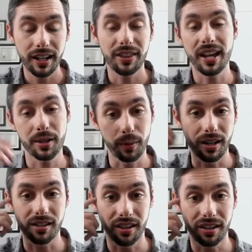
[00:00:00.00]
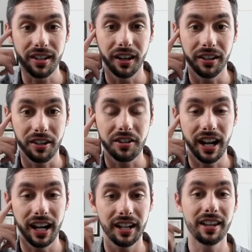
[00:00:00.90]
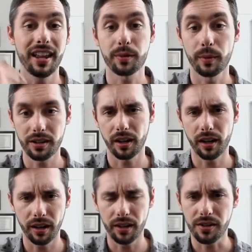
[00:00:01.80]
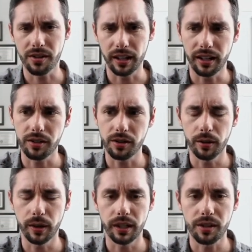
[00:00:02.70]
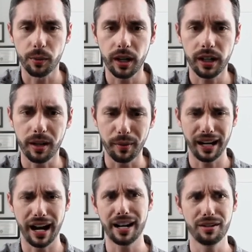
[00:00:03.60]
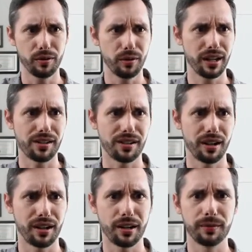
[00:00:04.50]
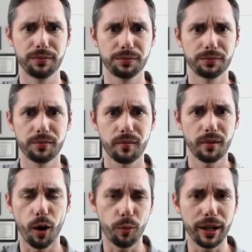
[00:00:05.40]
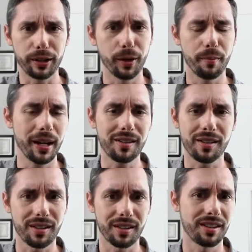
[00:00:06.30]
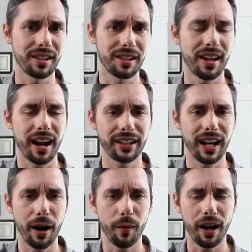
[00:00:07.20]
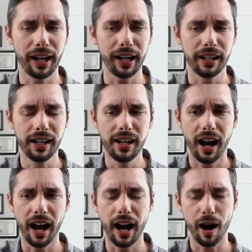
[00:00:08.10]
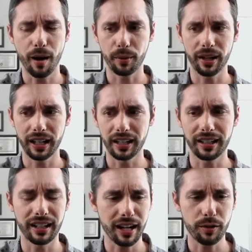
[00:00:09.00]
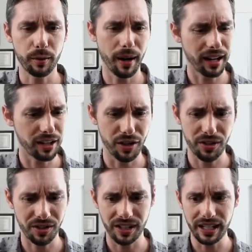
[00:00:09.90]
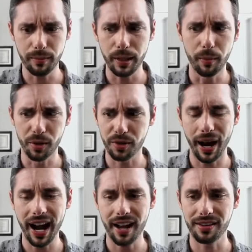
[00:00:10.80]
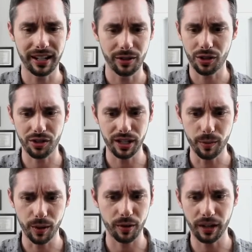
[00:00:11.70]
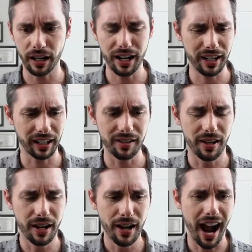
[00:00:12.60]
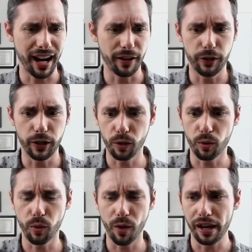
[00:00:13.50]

that's when I started to understand. And that's when I saw other psychics doing this work. And I'm like, I do this on a regular basis. This is exactly how I operate and connect with people. I can just see people's paths. I can just see what's going on. I can feel,